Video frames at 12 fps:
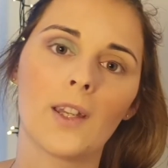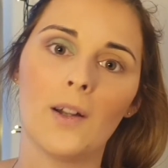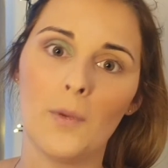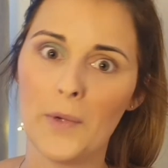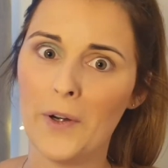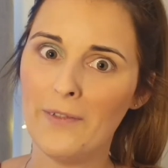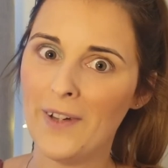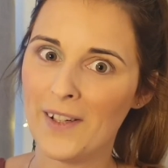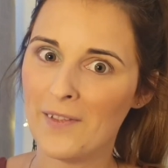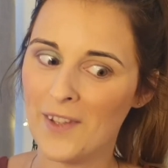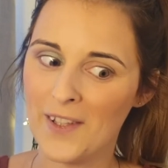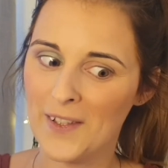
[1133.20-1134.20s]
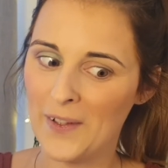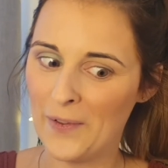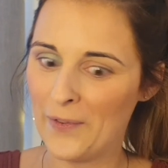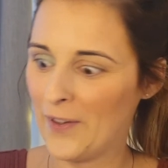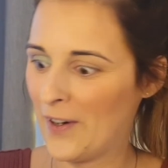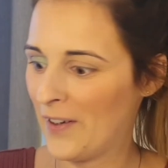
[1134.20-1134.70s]
Not a fan of this so
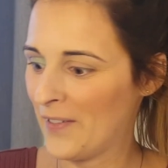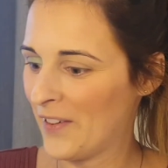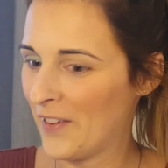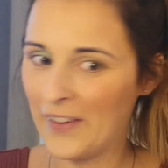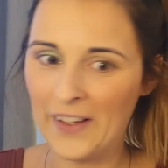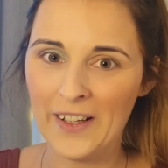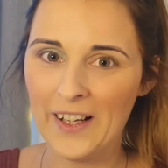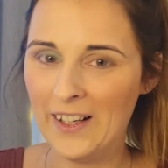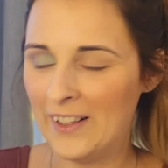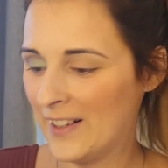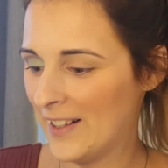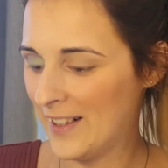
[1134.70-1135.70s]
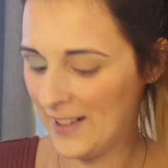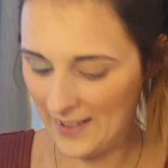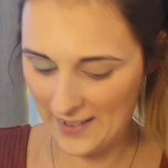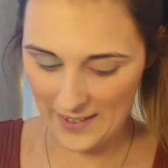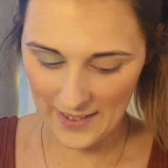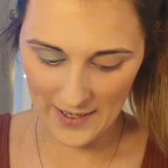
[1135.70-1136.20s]
far, not gonna lie.
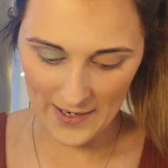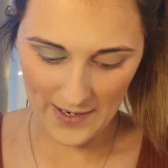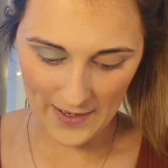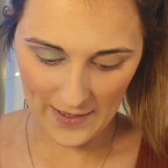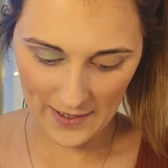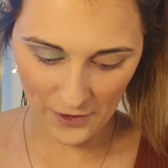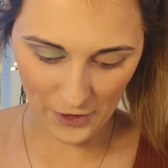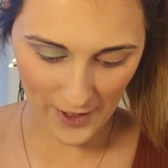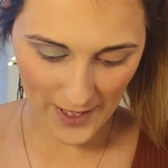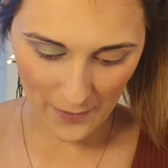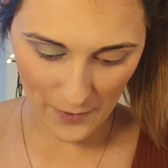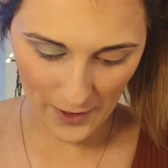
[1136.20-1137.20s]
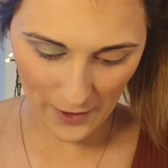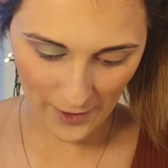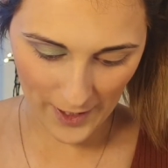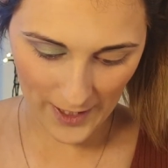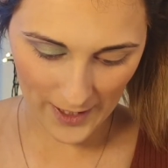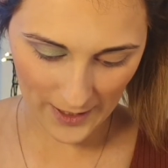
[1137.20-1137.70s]
Let's try again with the
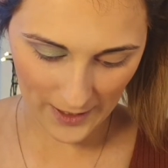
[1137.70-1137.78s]
green.